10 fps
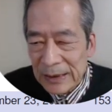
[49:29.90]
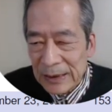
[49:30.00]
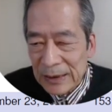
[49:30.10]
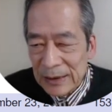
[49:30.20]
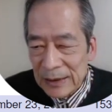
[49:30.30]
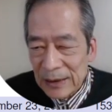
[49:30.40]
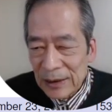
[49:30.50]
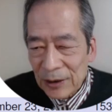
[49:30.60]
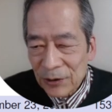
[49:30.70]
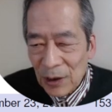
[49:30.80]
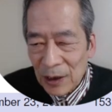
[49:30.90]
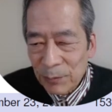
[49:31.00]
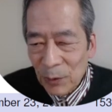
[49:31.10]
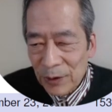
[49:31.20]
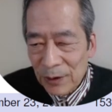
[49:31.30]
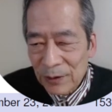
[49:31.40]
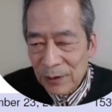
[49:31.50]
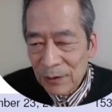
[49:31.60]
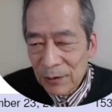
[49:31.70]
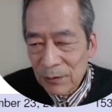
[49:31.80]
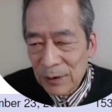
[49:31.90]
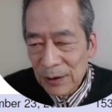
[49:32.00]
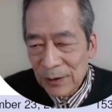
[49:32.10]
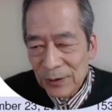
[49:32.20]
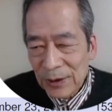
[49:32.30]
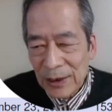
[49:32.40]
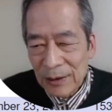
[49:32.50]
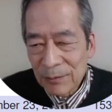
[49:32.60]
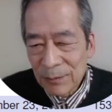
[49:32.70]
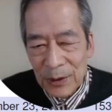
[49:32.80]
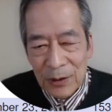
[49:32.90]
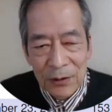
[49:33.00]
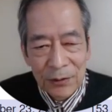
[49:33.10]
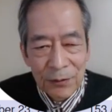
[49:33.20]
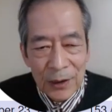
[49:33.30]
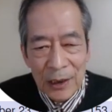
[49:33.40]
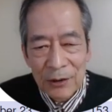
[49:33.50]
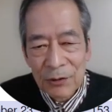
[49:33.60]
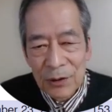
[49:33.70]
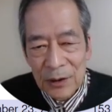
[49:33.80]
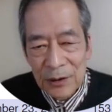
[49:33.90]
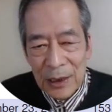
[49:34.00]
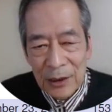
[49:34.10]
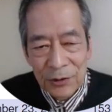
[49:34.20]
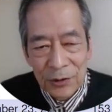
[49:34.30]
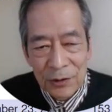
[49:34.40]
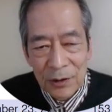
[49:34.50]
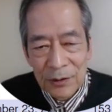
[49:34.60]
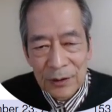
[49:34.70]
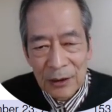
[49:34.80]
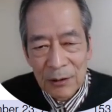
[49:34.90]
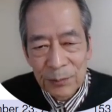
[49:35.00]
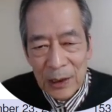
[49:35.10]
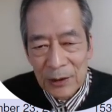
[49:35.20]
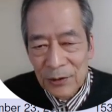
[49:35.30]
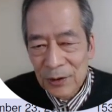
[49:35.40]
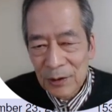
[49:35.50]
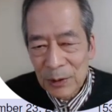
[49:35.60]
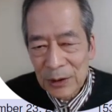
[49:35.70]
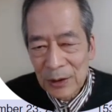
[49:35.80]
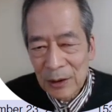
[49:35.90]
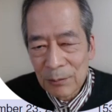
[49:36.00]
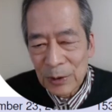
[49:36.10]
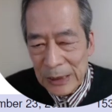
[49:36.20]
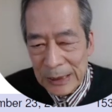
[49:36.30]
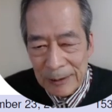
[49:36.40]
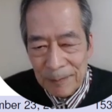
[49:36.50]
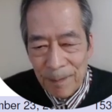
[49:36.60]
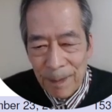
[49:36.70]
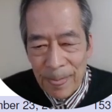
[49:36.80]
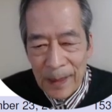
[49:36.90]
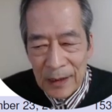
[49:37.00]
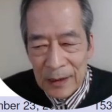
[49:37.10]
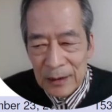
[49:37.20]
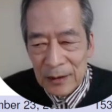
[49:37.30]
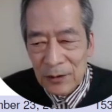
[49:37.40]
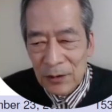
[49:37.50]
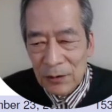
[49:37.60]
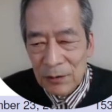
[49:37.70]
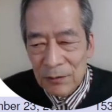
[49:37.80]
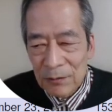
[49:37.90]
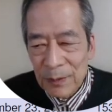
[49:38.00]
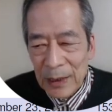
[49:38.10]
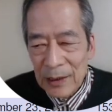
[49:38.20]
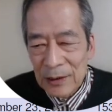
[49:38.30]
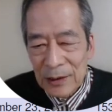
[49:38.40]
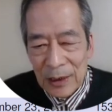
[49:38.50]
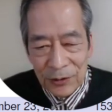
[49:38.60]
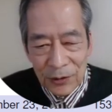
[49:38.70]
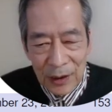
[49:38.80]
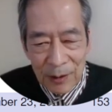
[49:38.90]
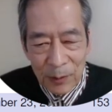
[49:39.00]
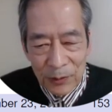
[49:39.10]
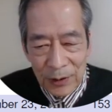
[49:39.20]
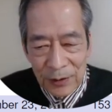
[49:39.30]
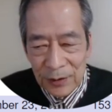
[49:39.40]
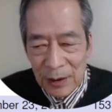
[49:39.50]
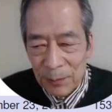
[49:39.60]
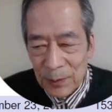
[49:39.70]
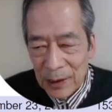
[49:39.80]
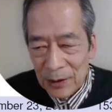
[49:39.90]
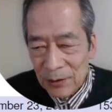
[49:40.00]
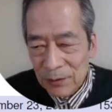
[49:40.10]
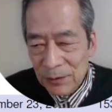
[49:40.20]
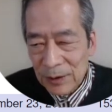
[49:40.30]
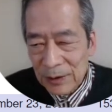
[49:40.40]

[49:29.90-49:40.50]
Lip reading: induction hypothesis to this term because we are doing induction on the complexity measure of E. So by induction hypothesis applied to this